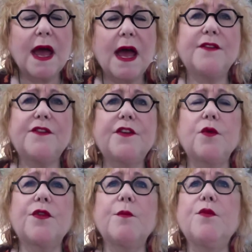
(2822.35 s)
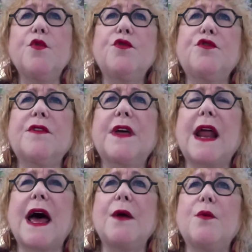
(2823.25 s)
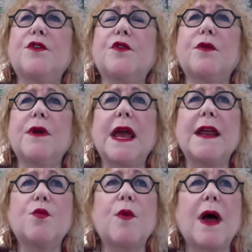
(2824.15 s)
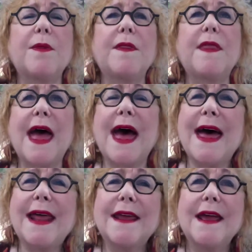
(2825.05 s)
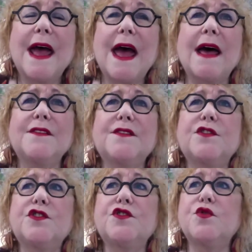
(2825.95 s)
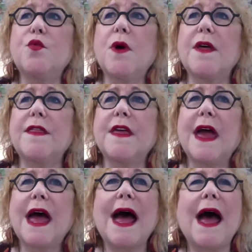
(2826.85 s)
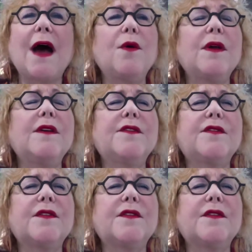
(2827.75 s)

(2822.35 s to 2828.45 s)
And so the mudra that I would create around that has to do with how is